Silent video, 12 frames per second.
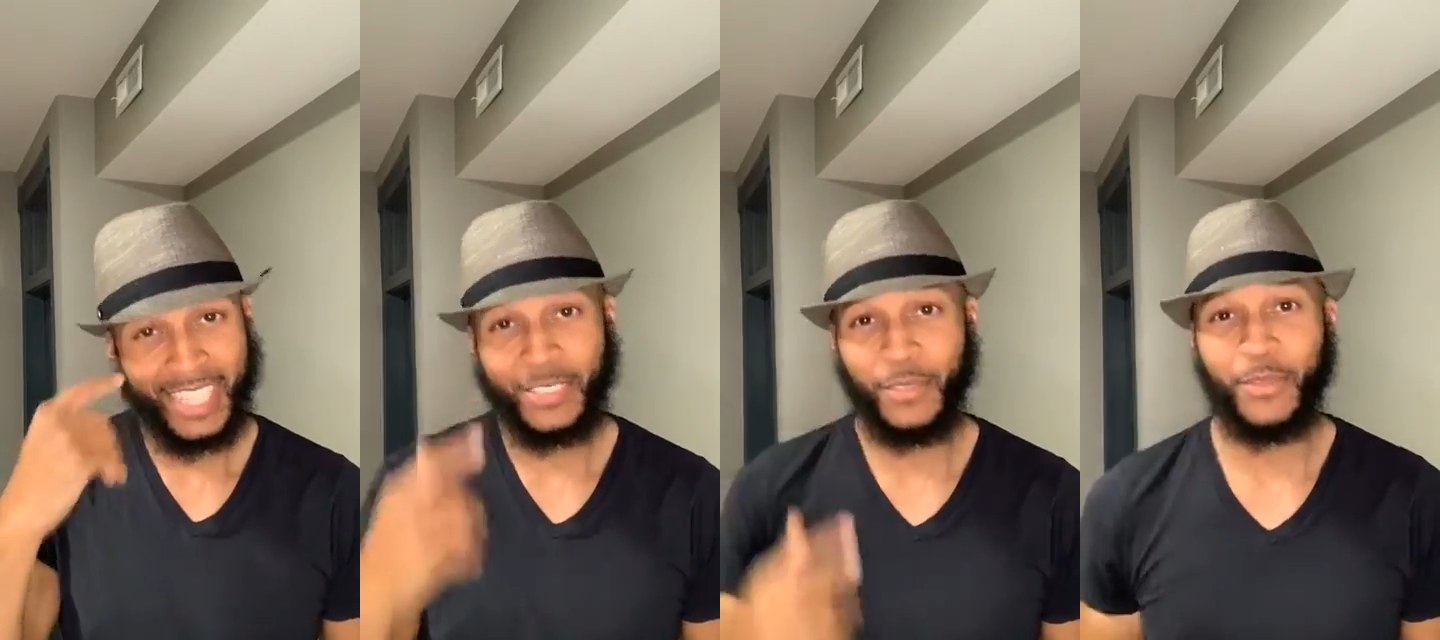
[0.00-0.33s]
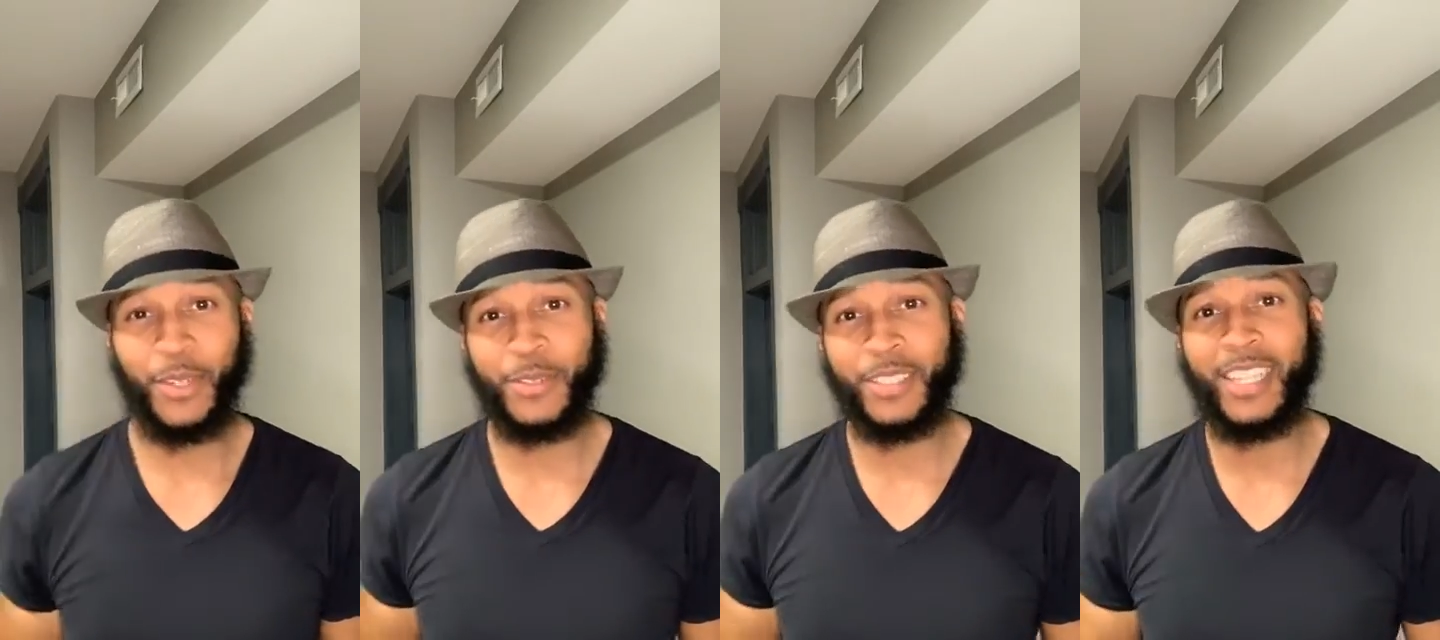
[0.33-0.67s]
That's the
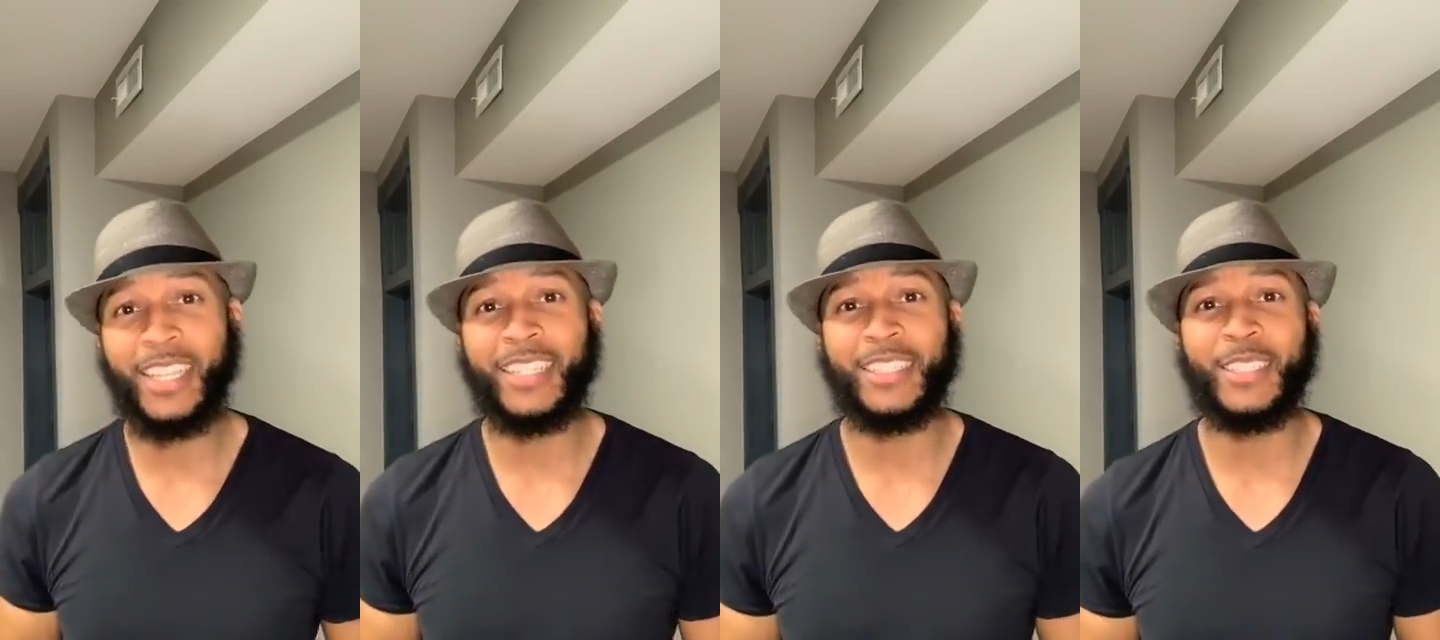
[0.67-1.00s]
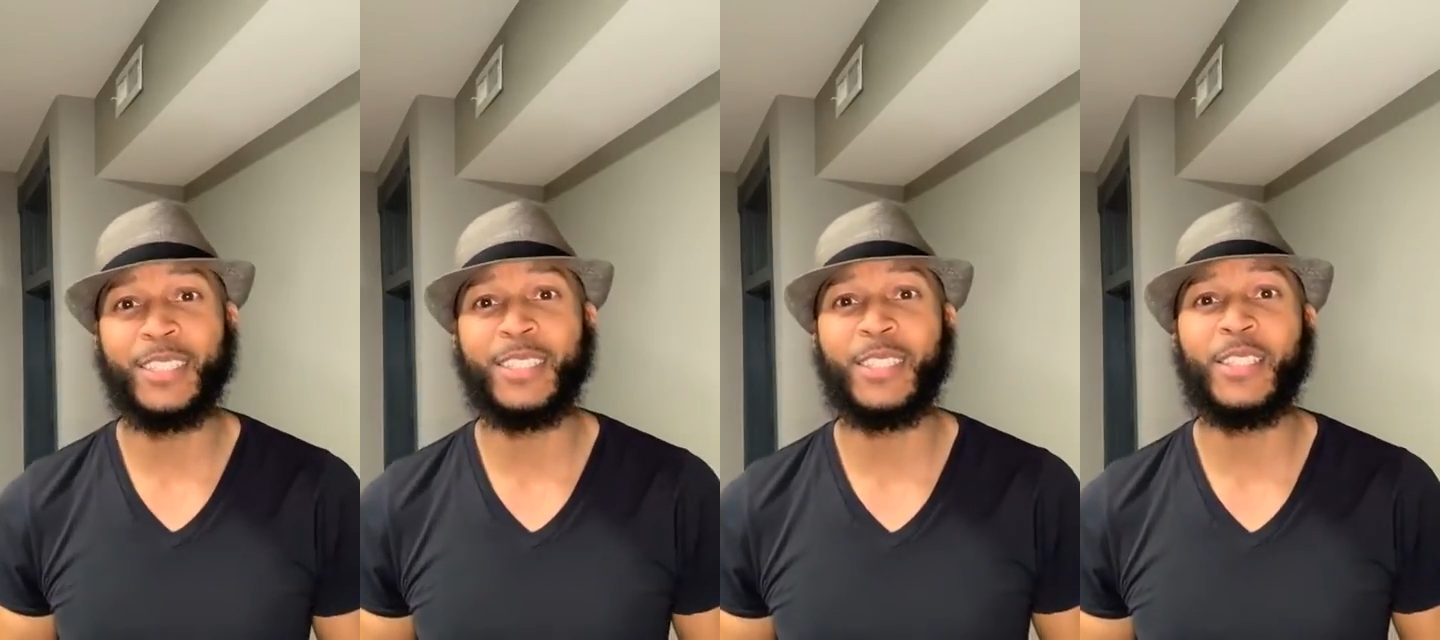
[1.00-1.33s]
first thing.
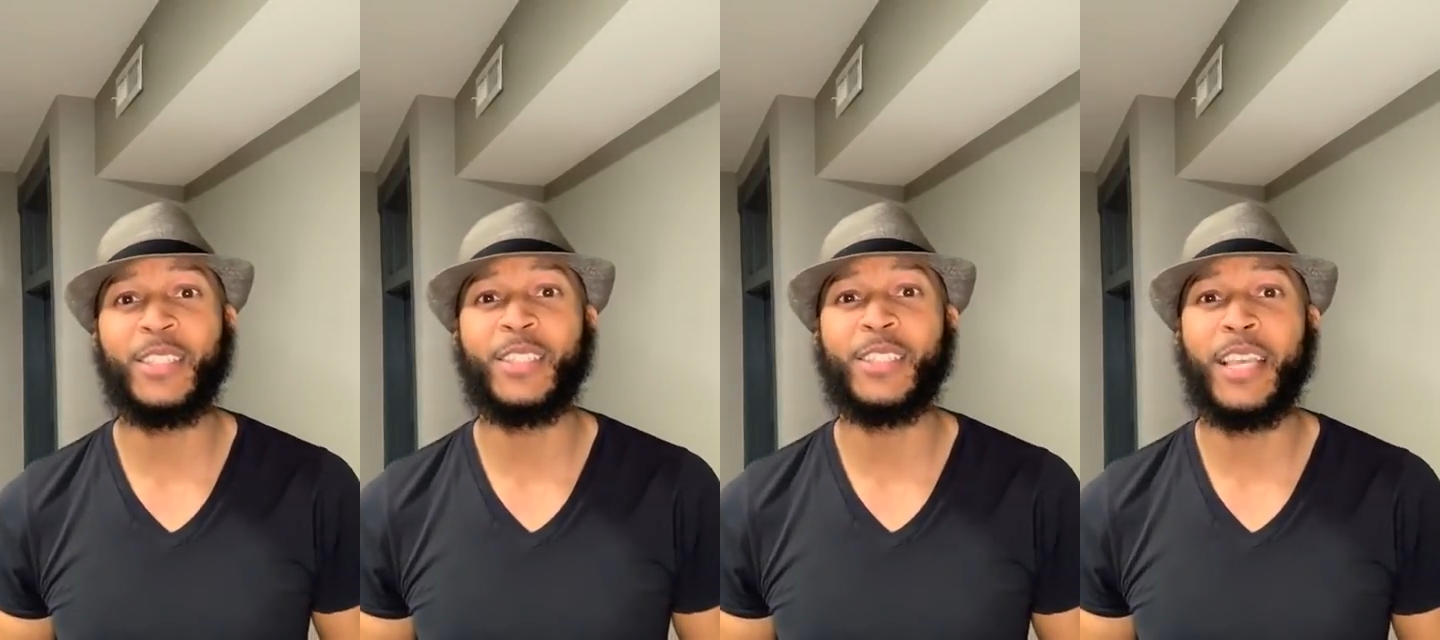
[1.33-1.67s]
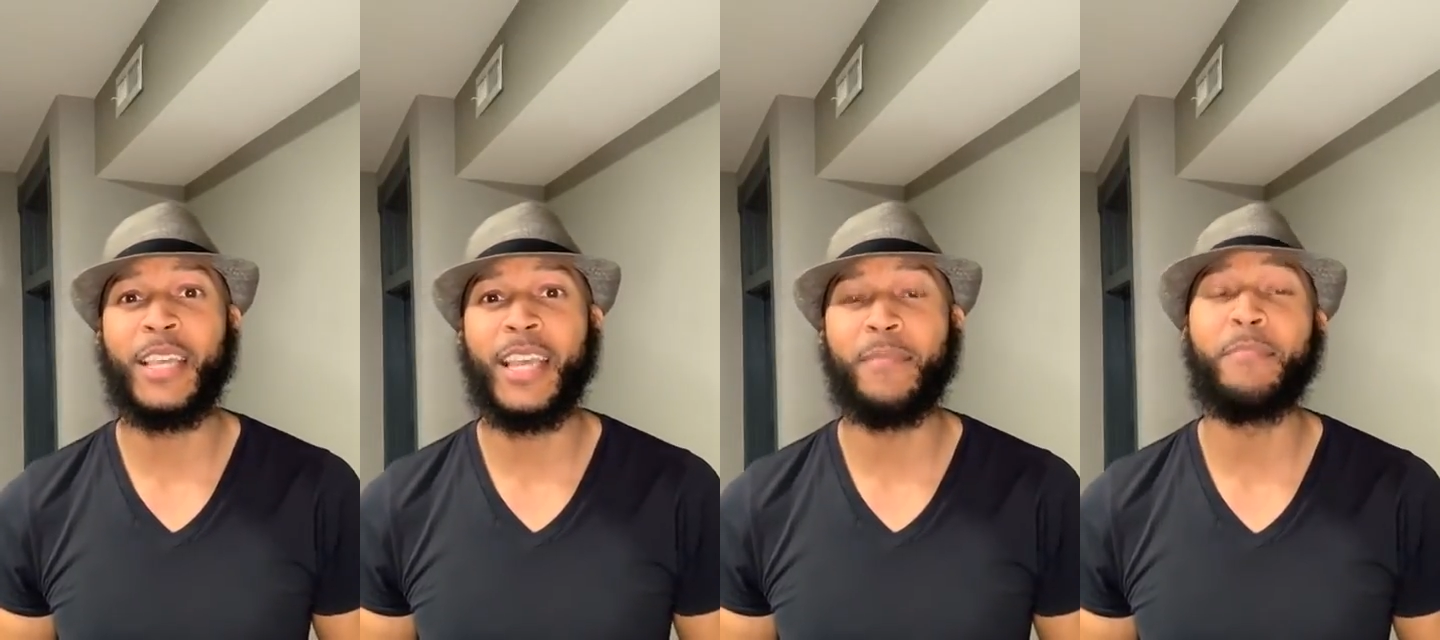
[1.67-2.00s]
Is just
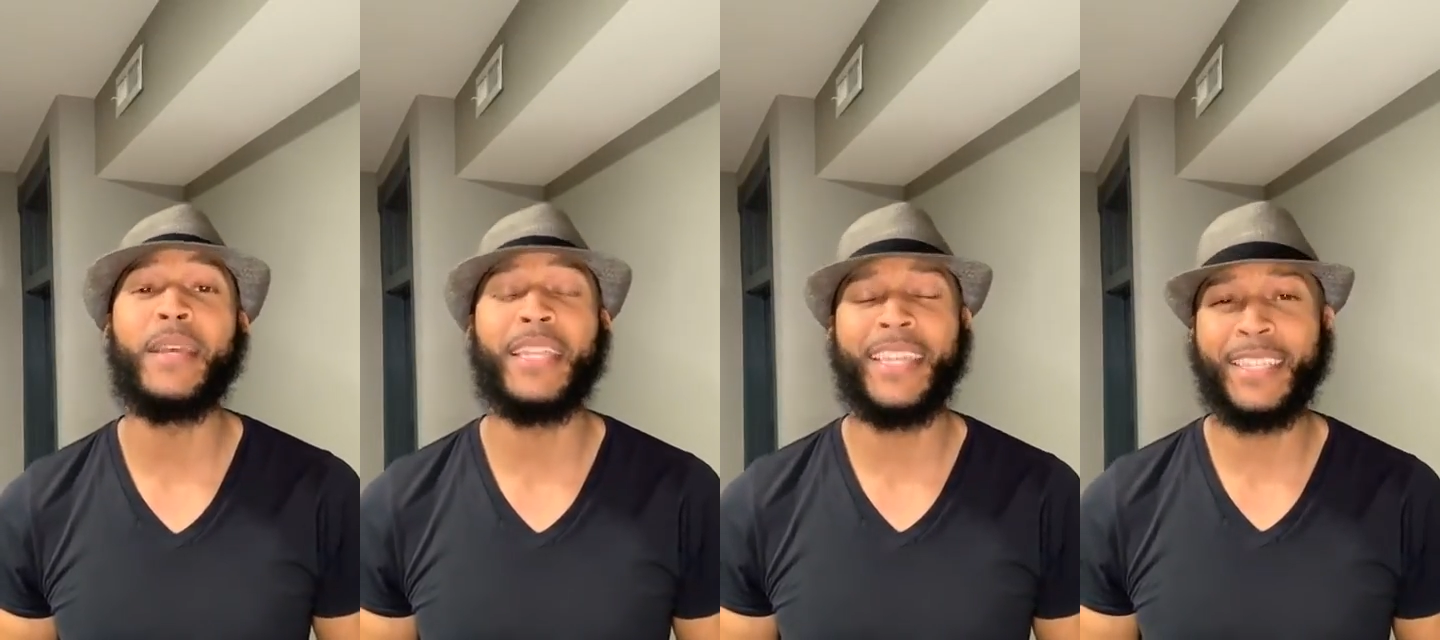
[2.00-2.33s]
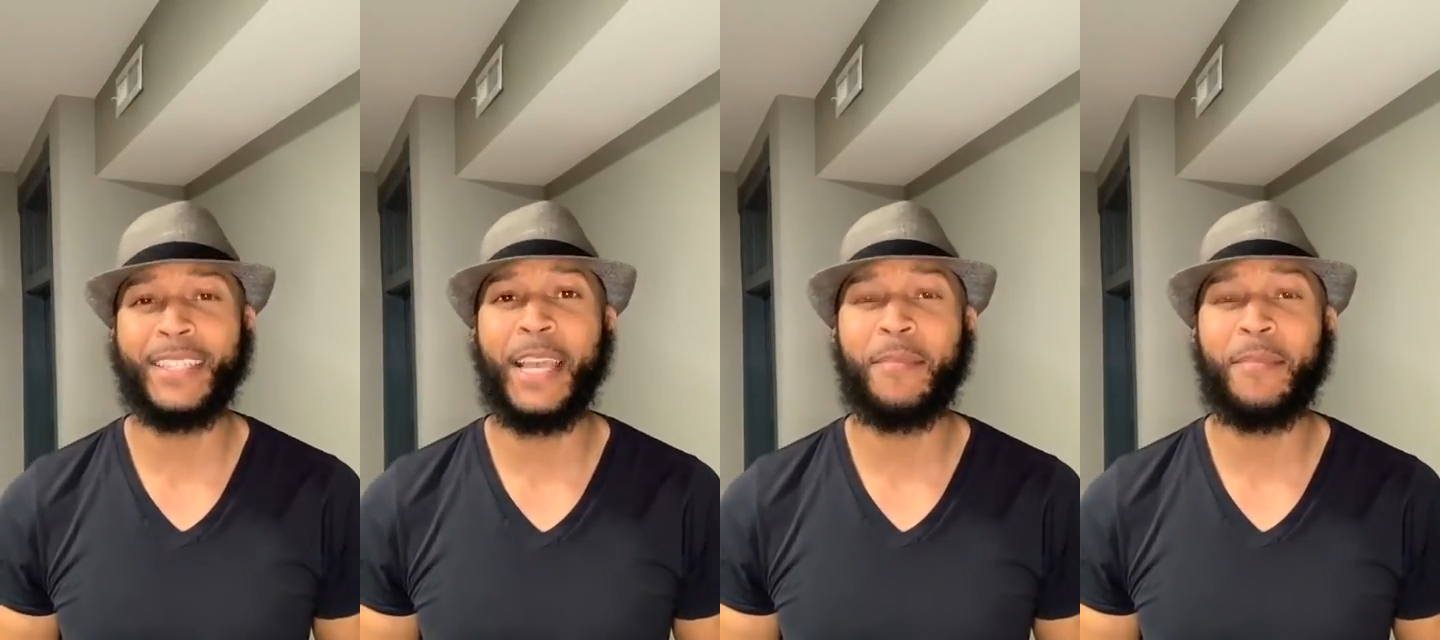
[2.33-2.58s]
admitting.